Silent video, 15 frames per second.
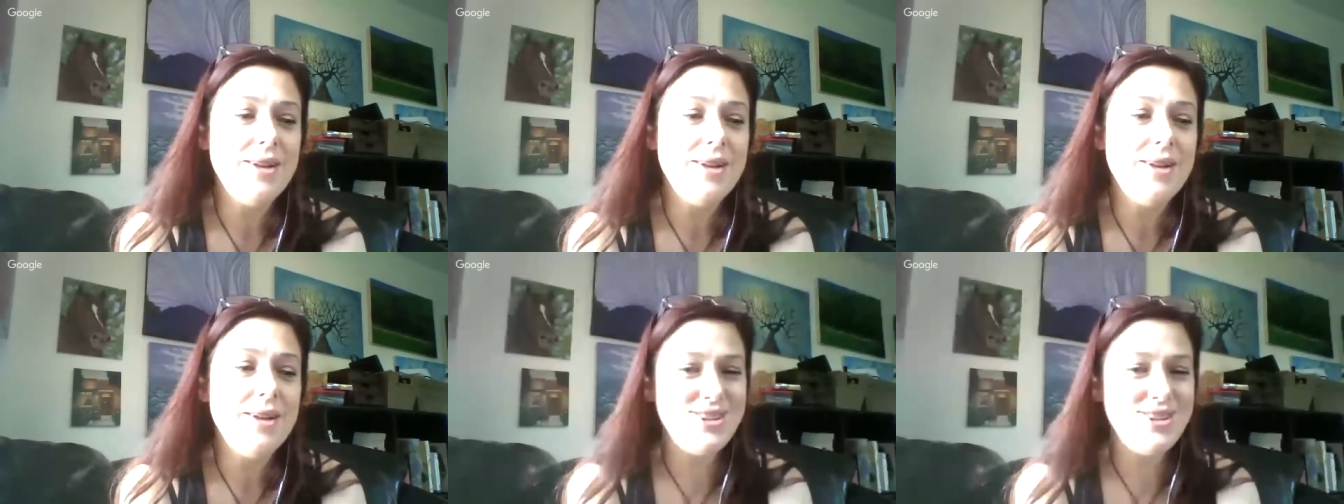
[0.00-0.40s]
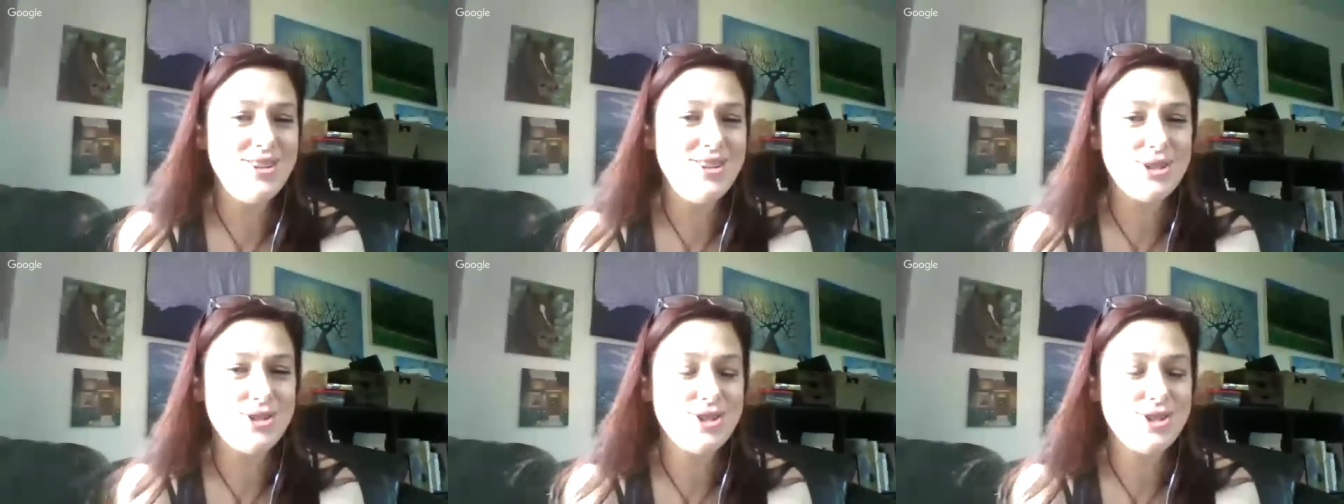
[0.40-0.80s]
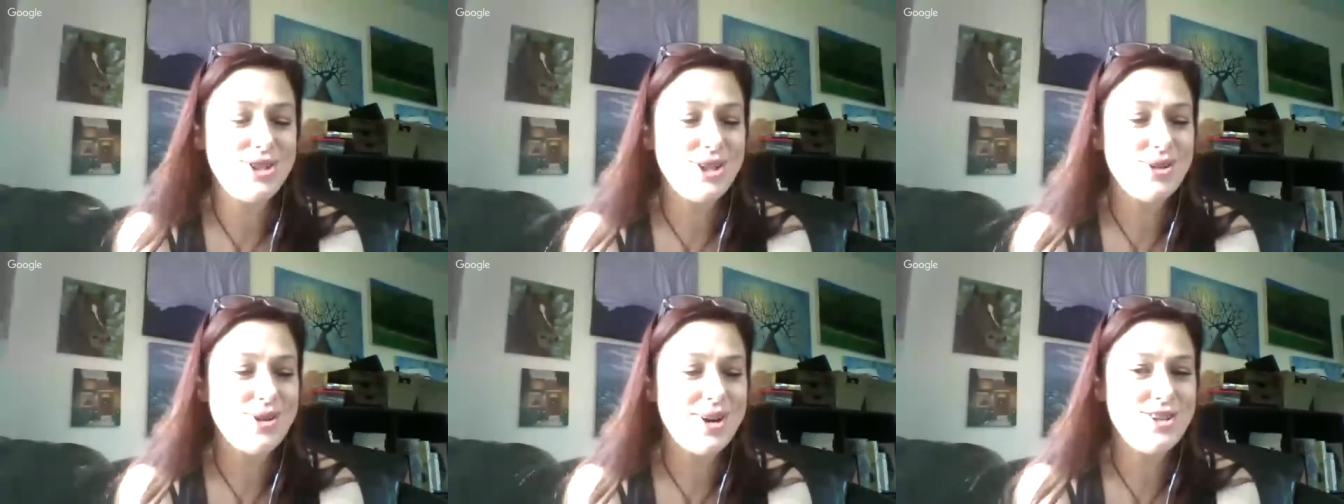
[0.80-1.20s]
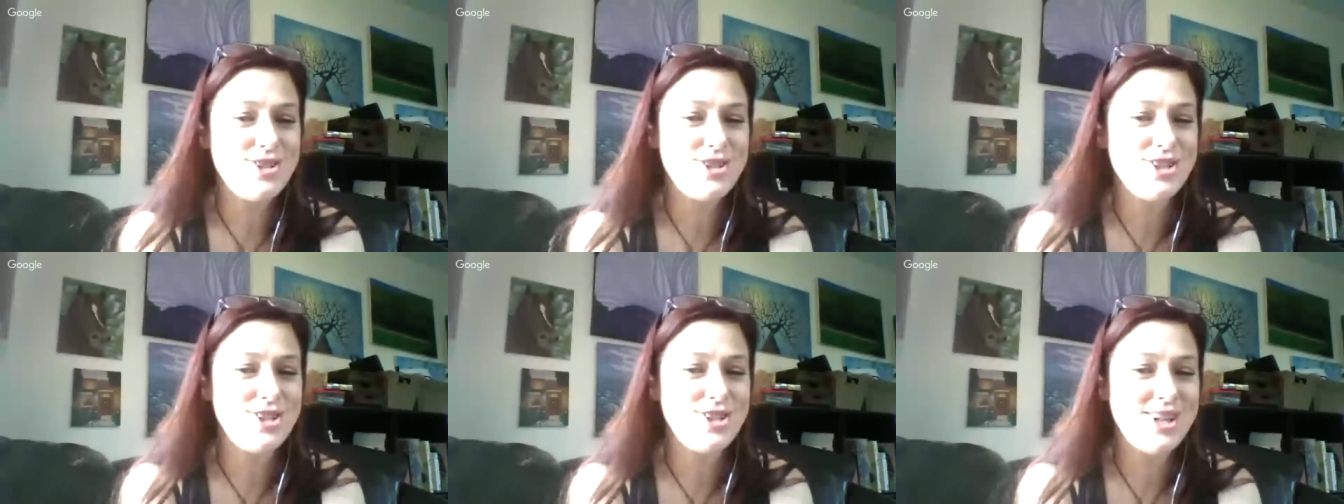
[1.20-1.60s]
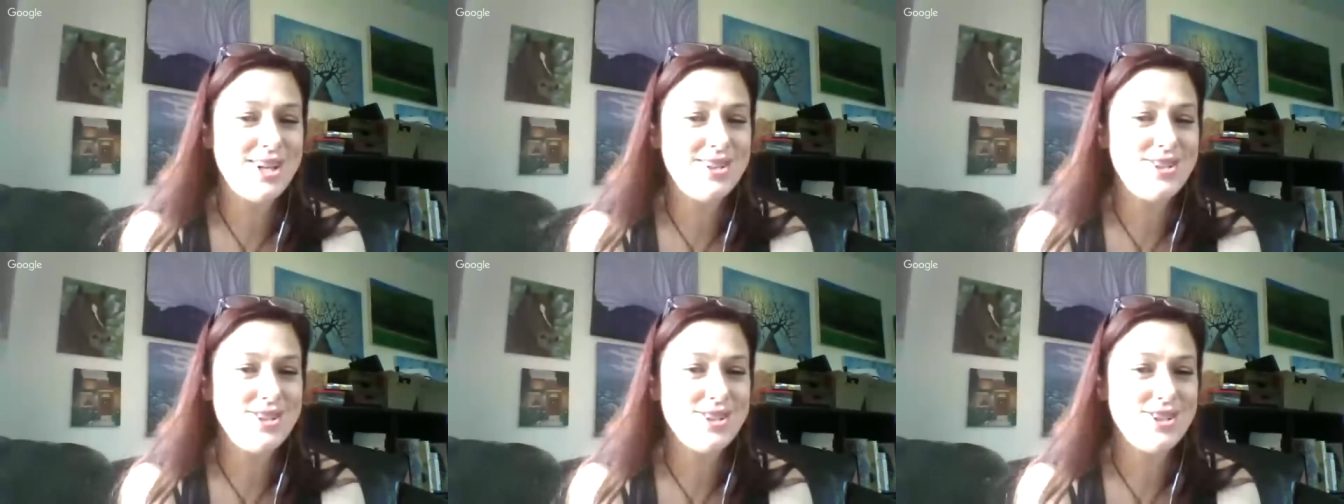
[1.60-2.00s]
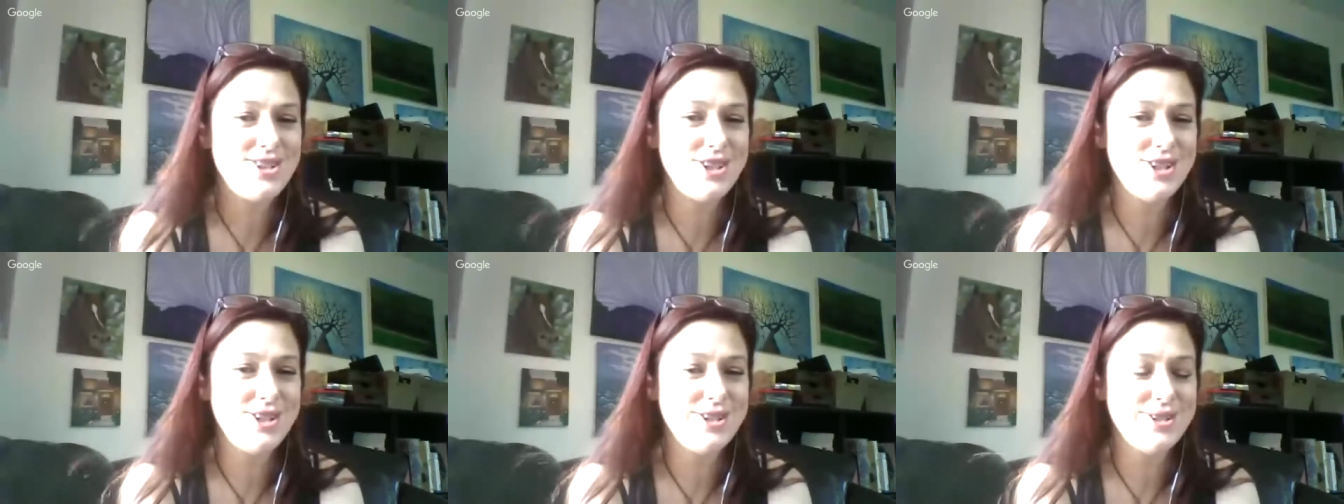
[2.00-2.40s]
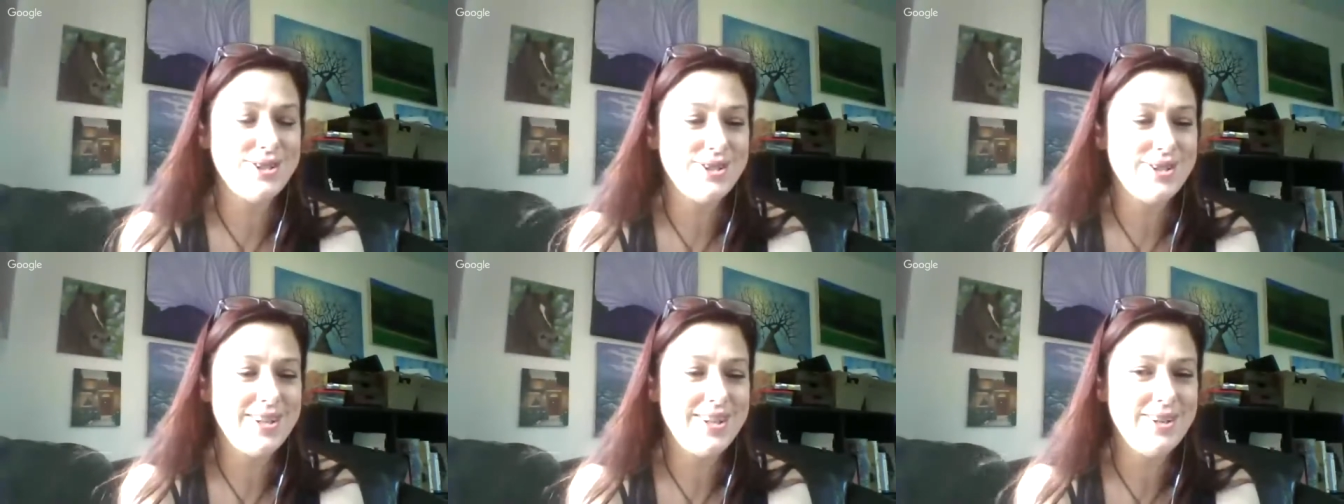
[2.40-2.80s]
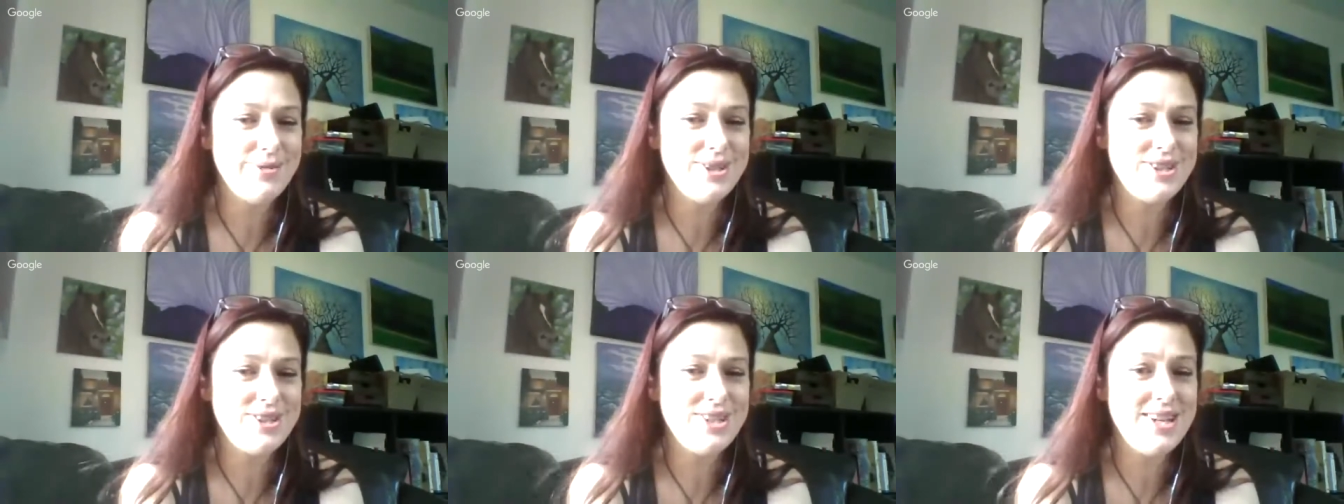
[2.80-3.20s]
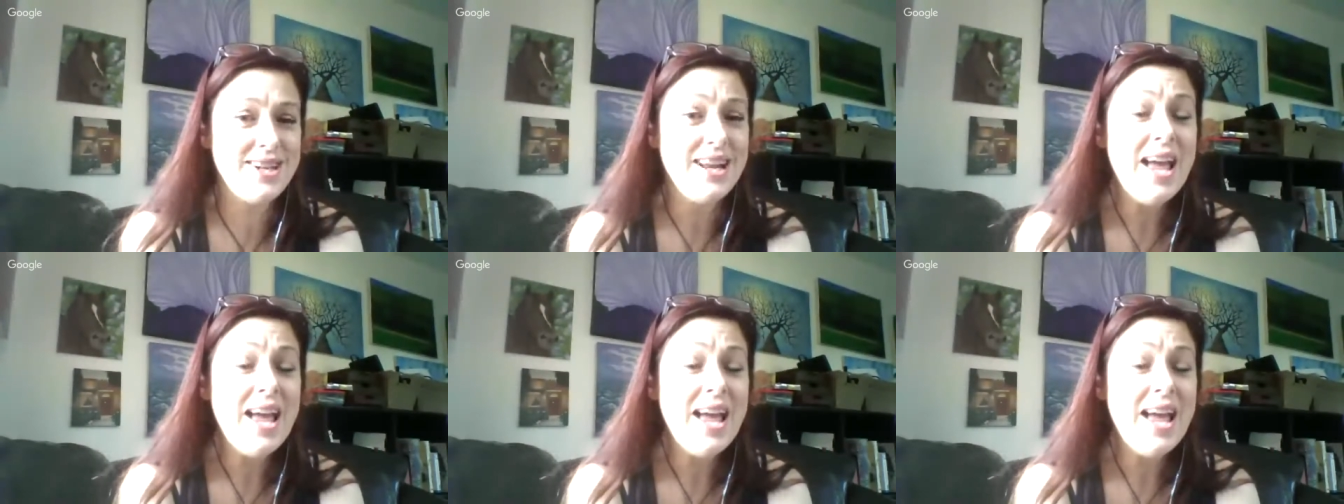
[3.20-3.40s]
Having those interesting questions answered too. It was neat.